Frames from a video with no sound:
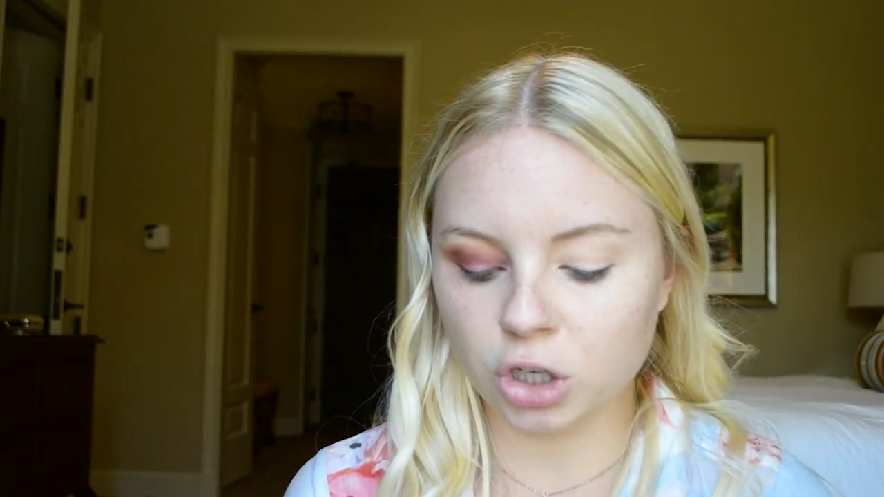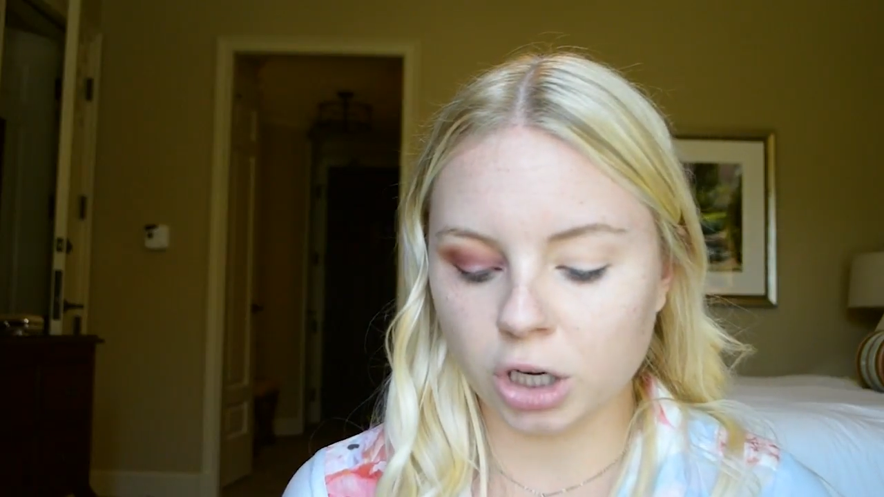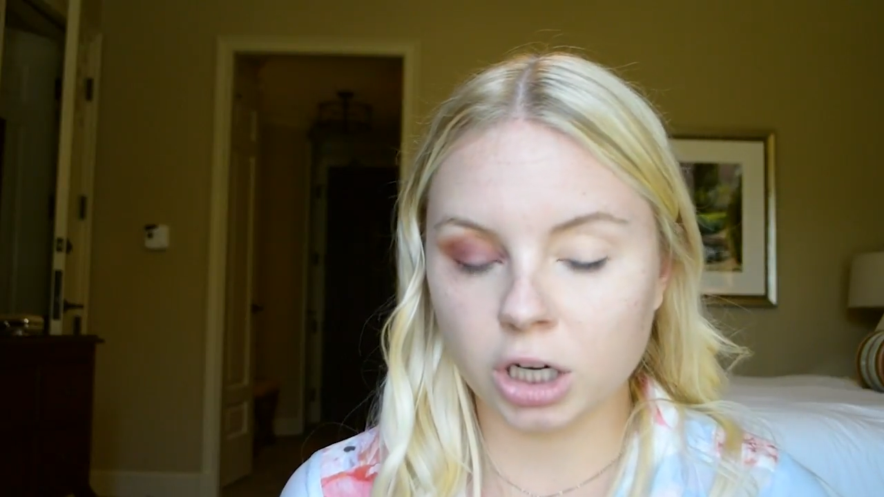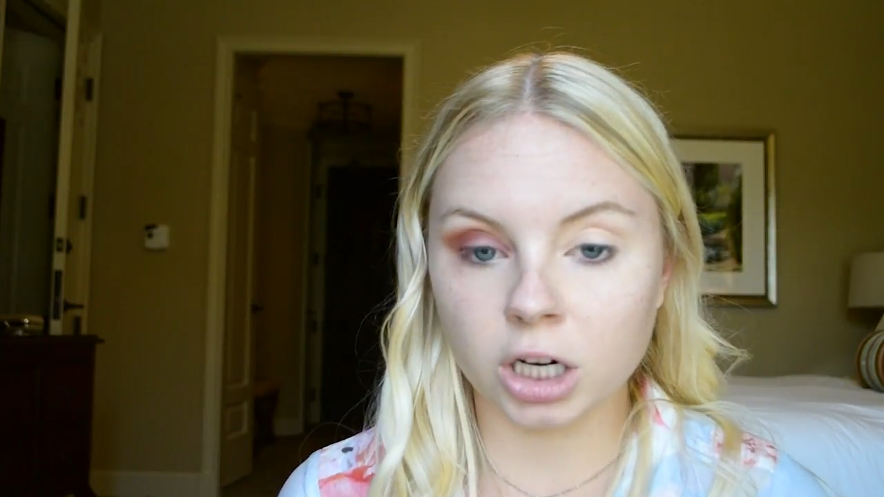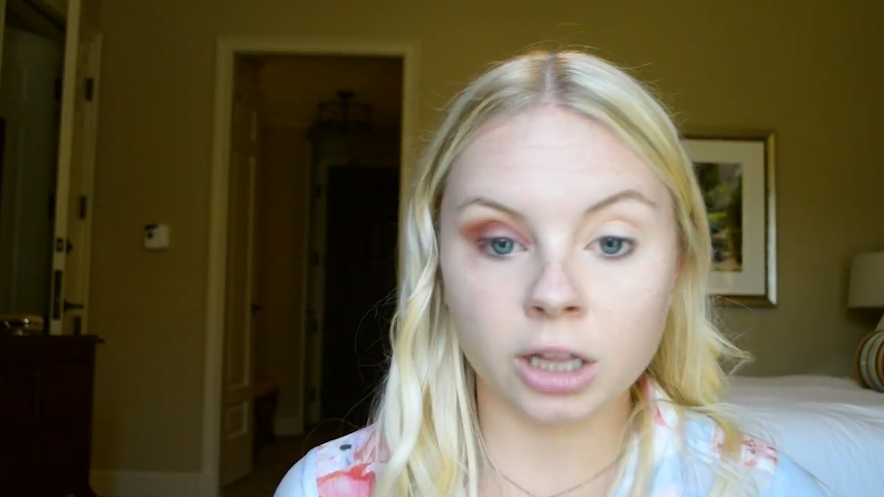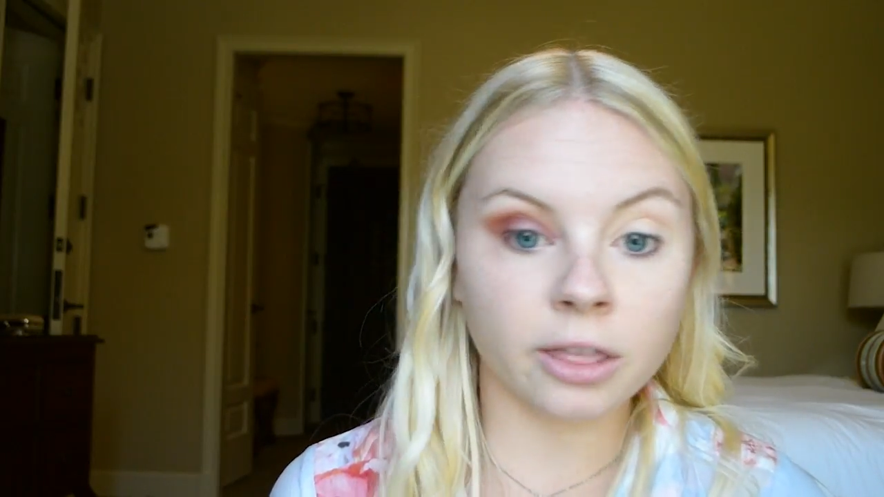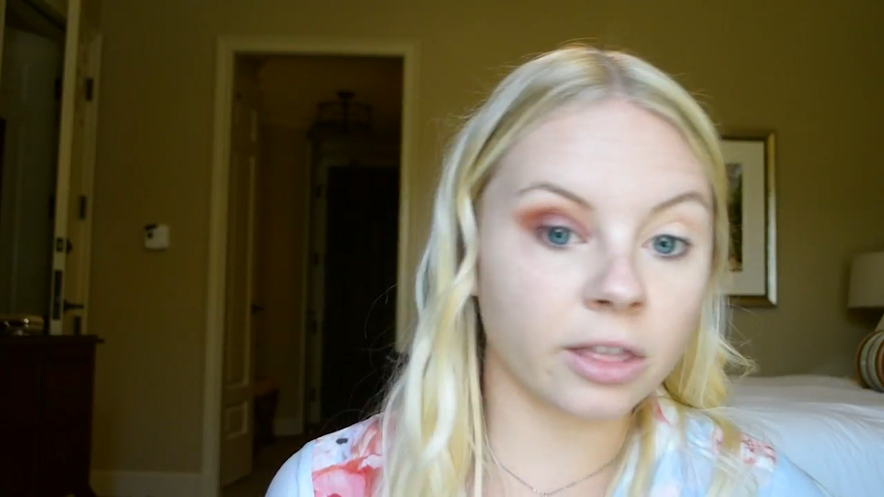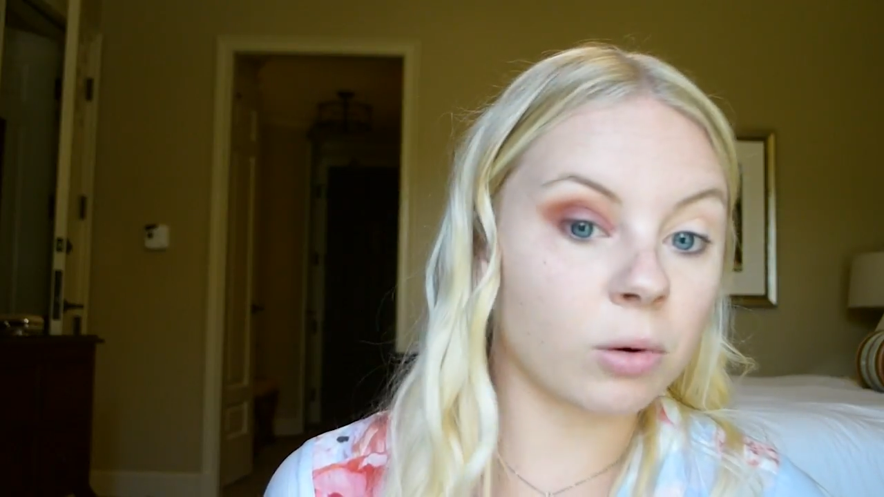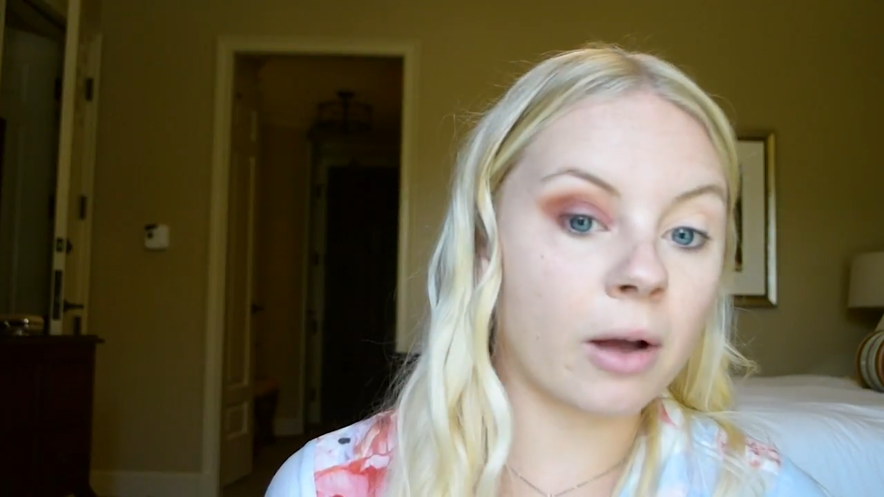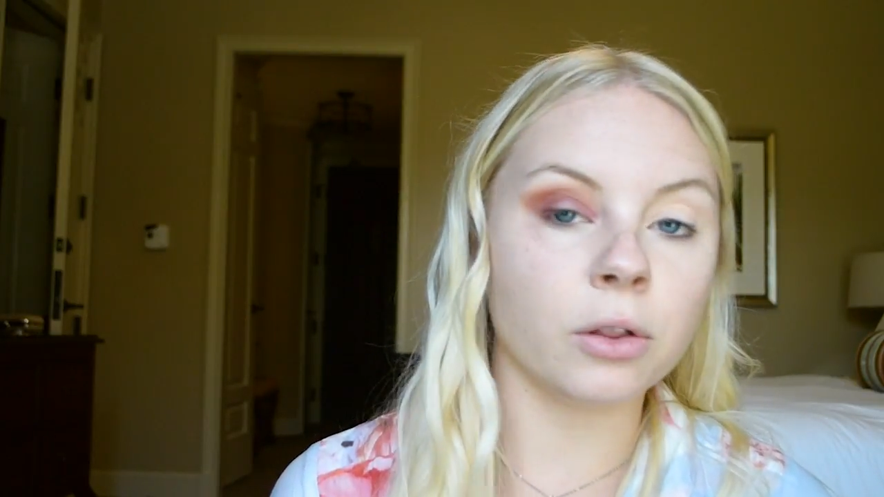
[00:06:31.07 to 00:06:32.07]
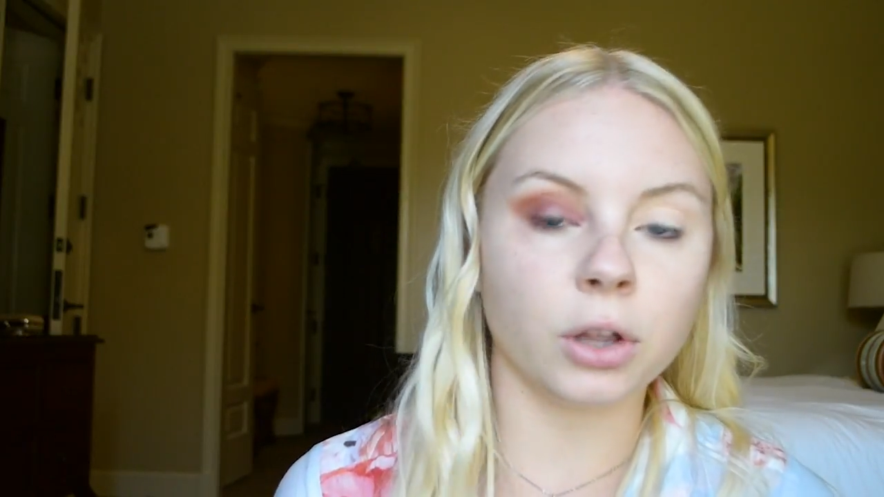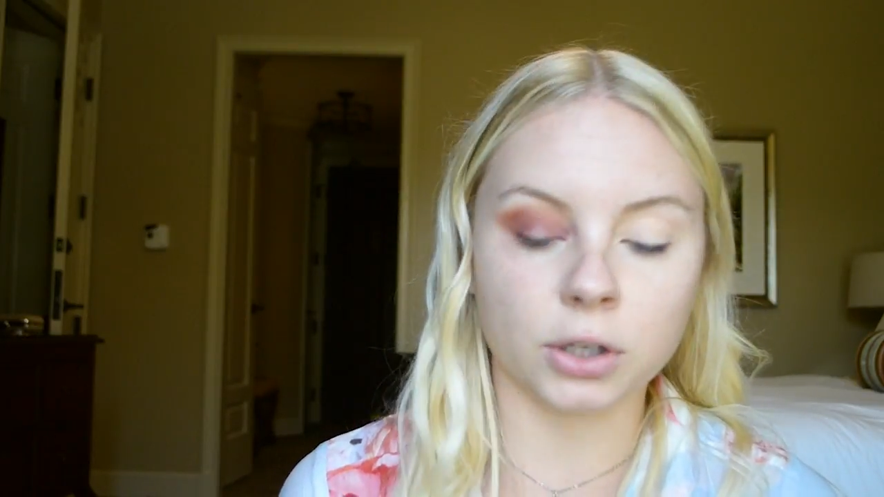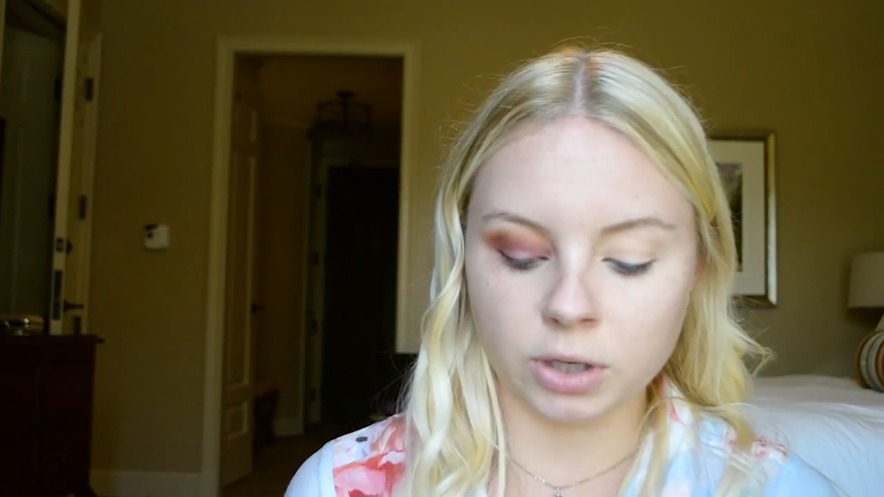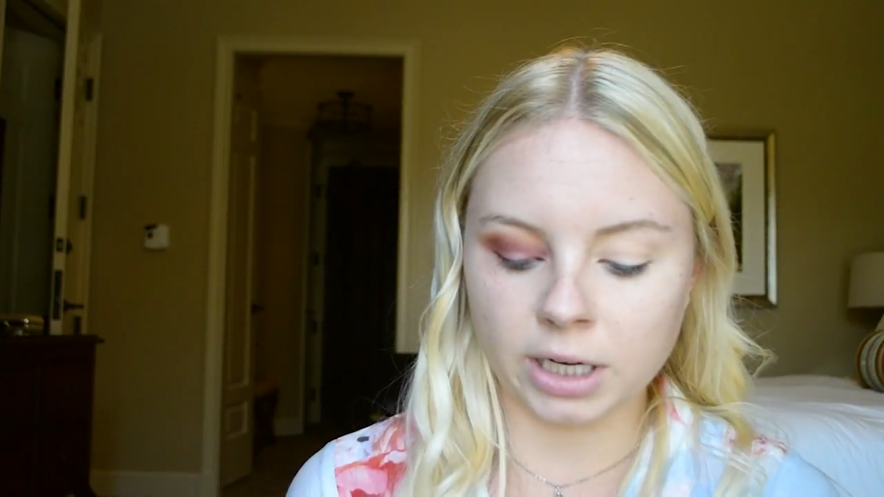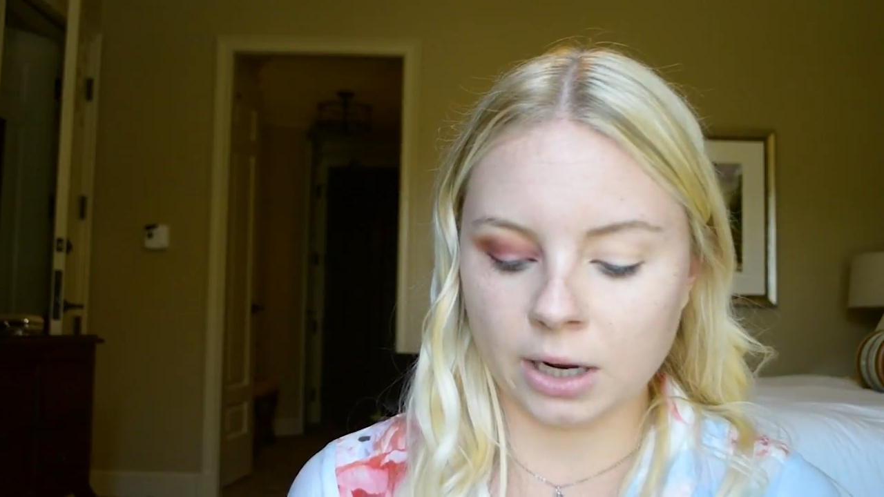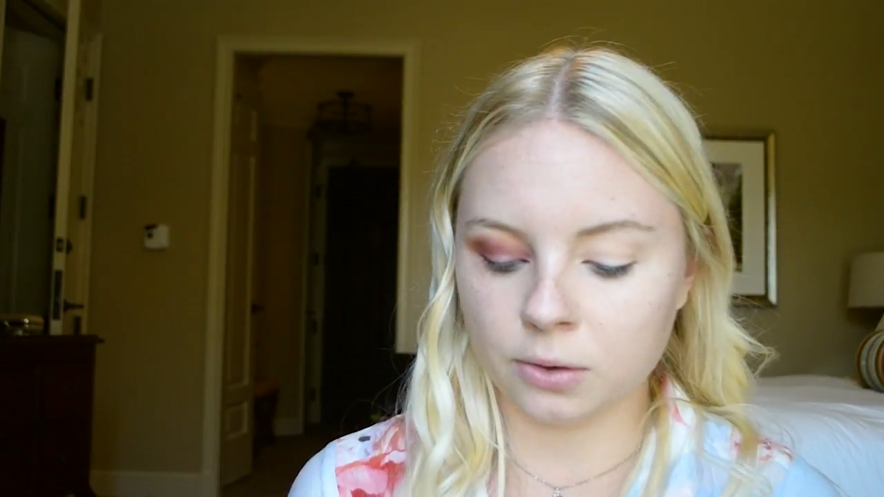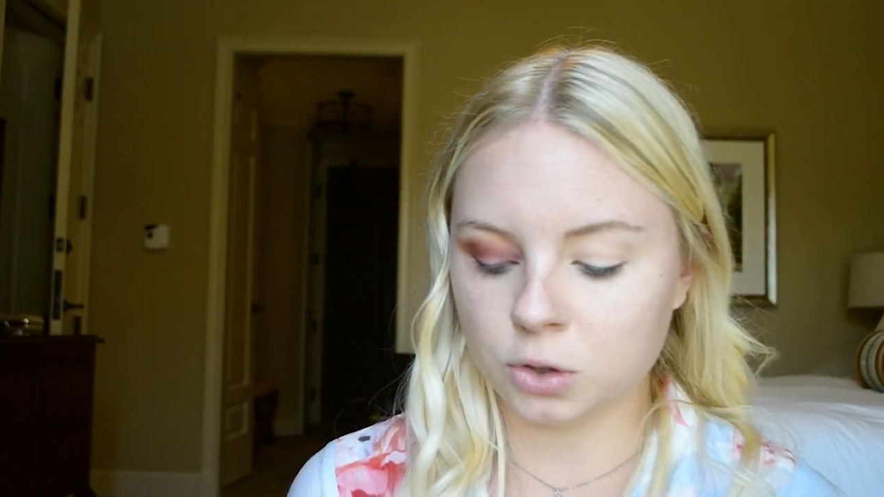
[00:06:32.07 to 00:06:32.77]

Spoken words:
darker than how it looks right now,